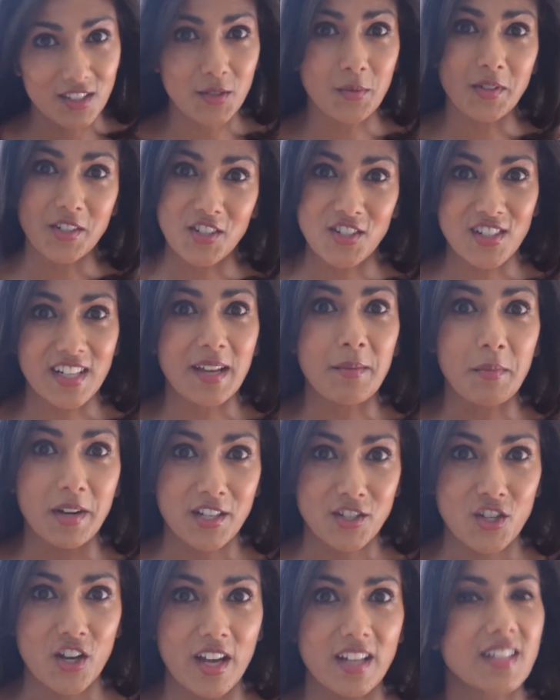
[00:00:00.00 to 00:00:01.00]
should we just say my
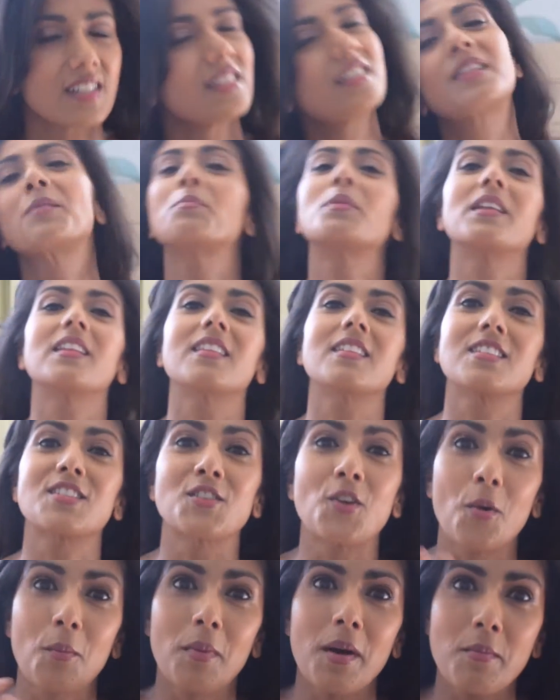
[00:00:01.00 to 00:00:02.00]
chest, the bit that's
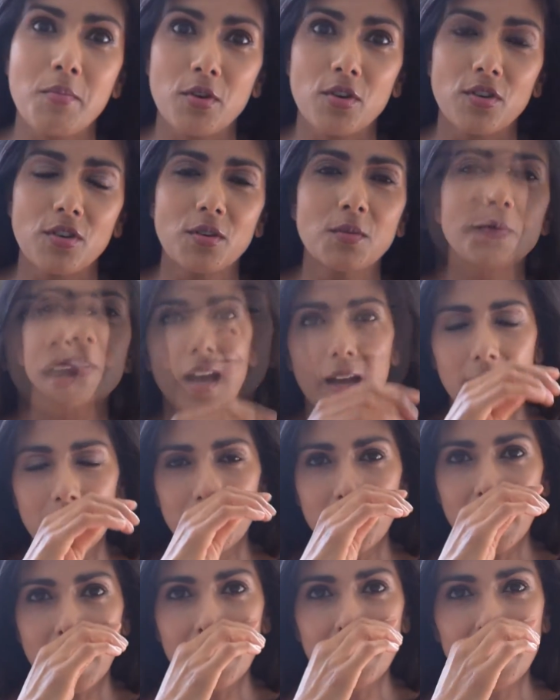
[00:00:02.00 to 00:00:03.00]
not my boobs.
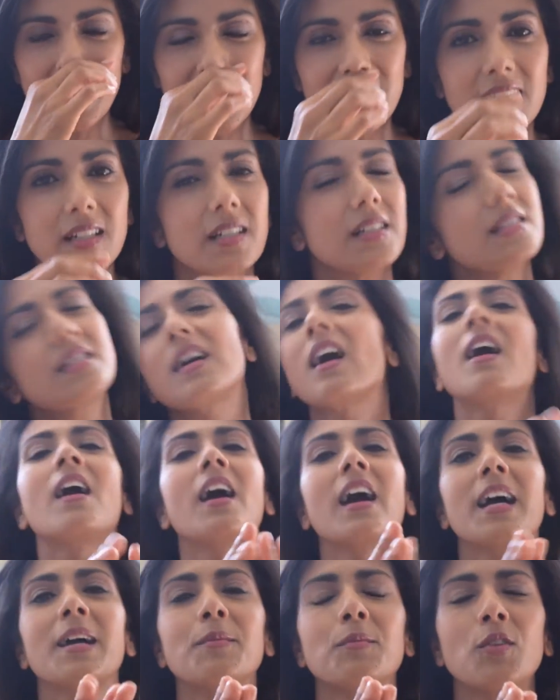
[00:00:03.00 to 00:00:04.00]
Um, and because
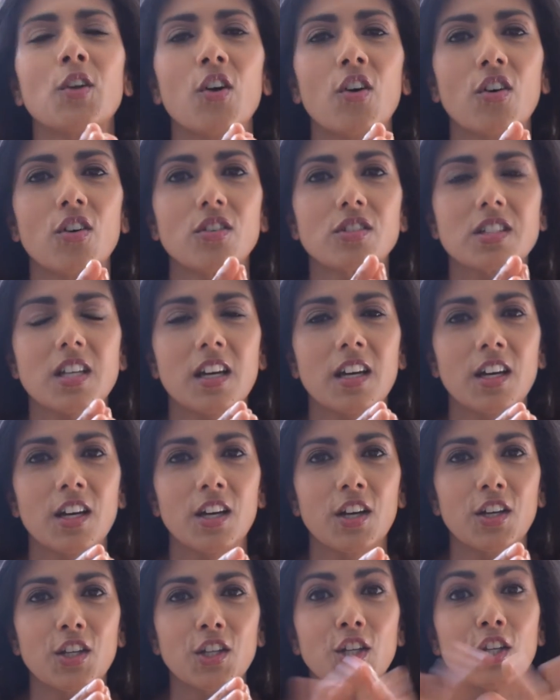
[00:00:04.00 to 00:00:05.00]
I'm not
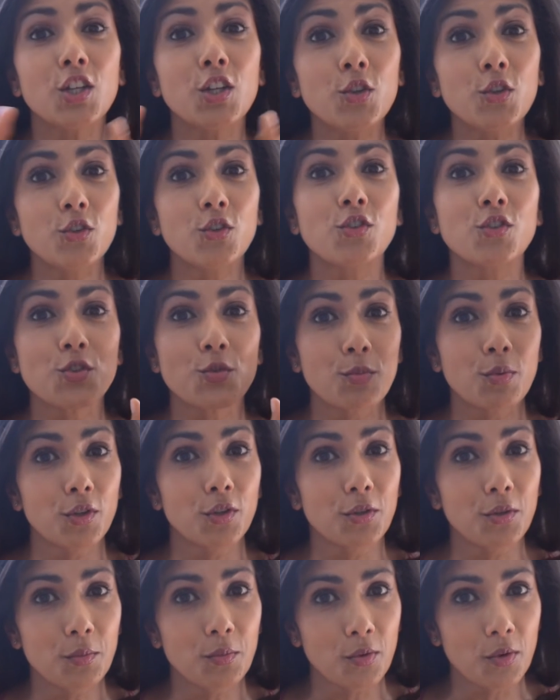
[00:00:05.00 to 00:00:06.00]
a huge
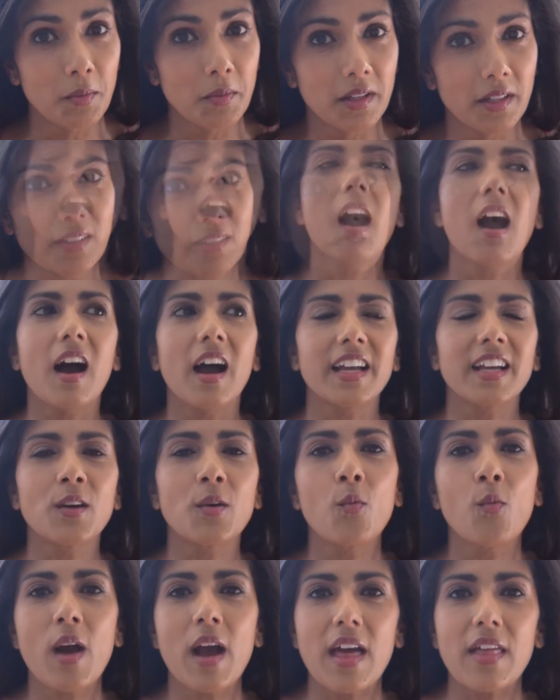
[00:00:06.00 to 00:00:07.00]
boob woman, I
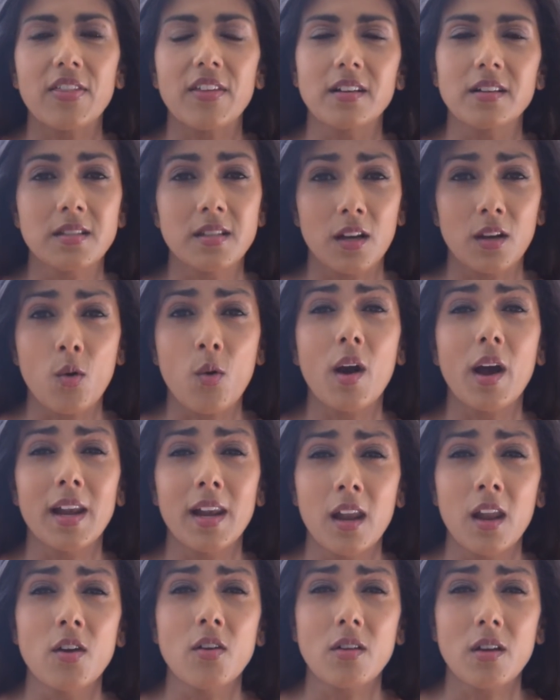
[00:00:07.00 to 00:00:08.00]
can wear things that are quite
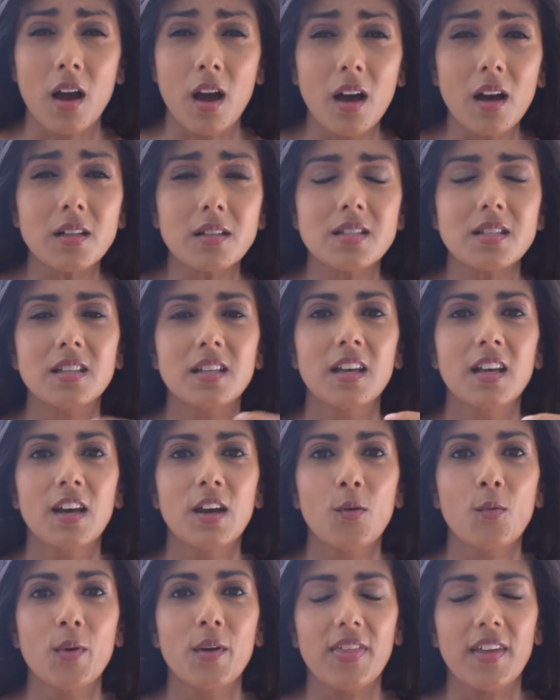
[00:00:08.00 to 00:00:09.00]
low cut
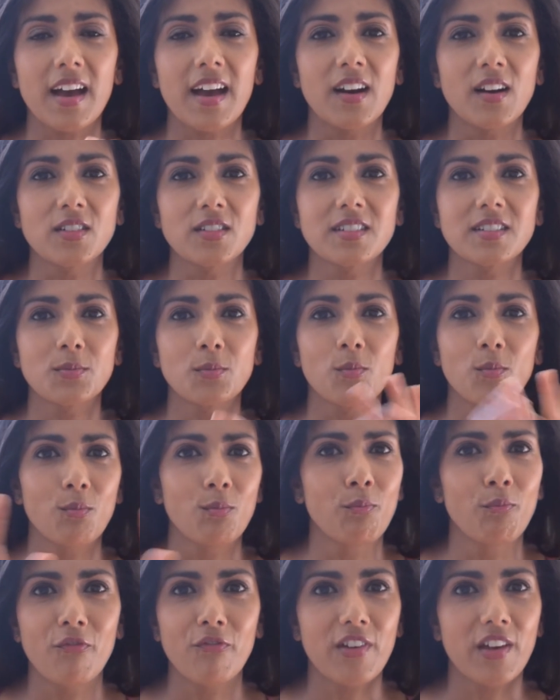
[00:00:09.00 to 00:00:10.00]
without
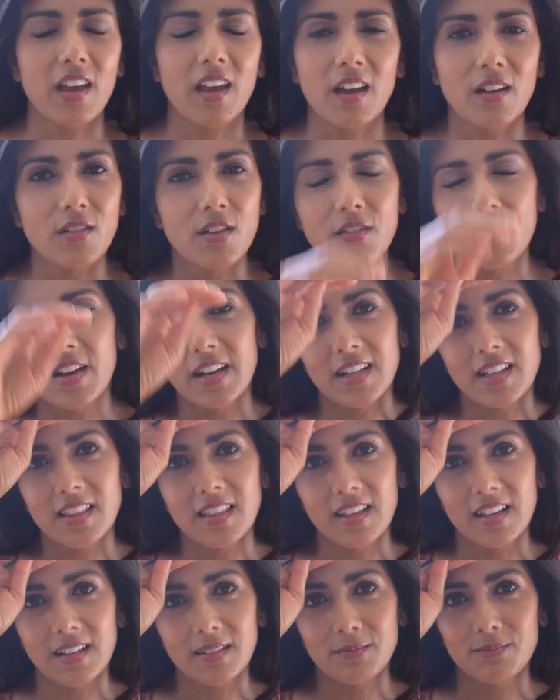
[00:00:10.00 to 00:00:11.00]
fear of
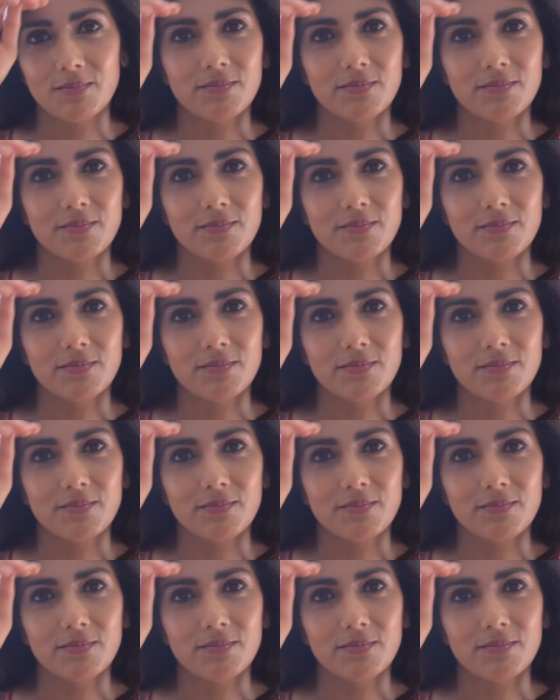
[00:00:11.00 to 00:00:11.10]
anything